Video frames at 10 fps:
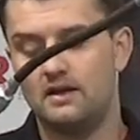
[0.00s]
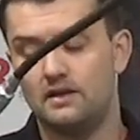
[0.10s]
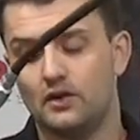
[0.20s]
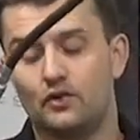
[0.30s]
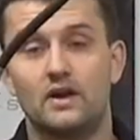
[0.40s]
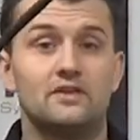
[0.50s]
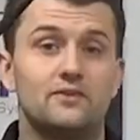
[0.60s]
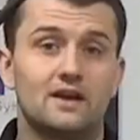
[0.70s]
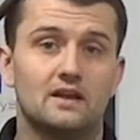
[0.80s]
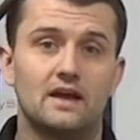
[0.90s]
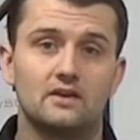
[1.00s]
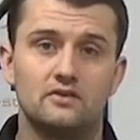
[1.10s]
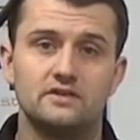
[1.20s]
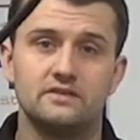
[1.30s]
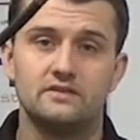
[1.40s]
They're great if you got a lot of
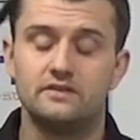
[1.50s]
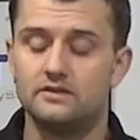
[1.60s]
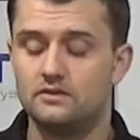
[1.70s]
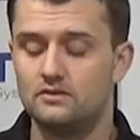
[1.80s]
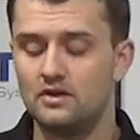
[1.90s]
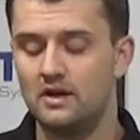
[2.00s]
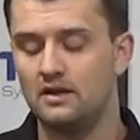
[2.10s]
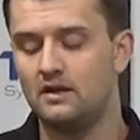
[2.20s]
greasing to do,